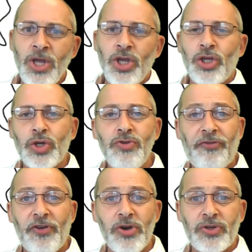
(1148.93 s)

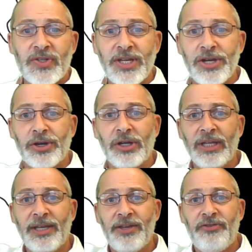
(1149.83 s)
You folks here
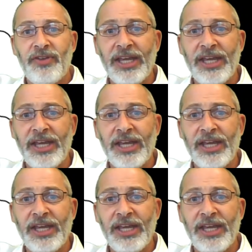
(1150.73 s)
live